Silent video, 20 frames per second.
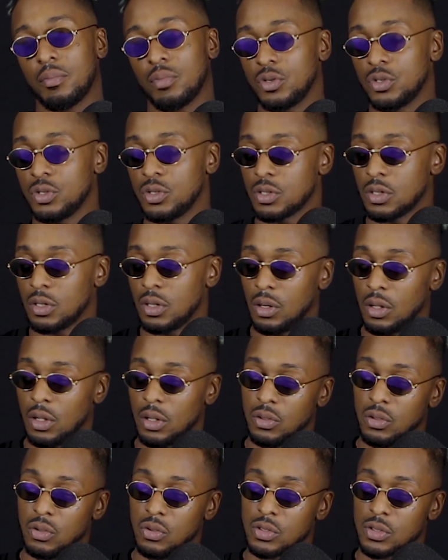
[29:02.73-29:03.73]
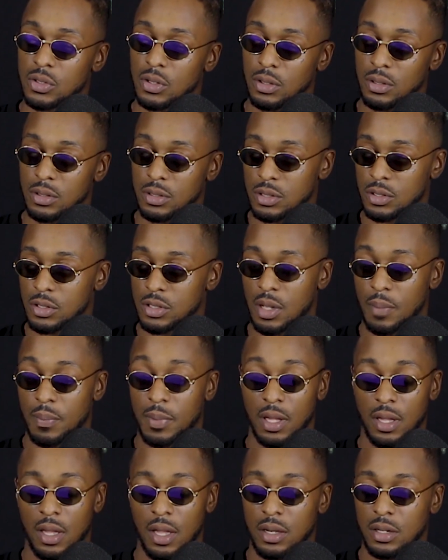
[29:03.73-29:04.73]
producing a lot of new songs, because I've
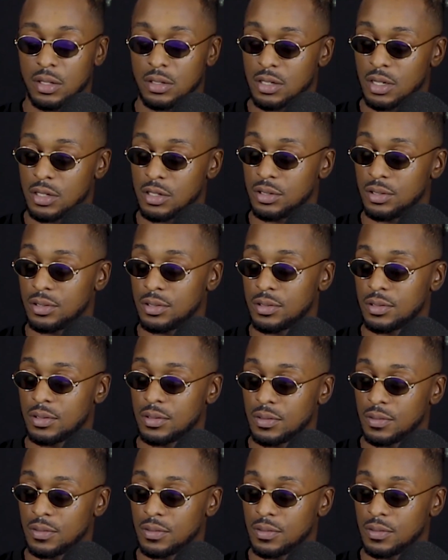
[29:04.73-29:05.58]
been getting in sessions.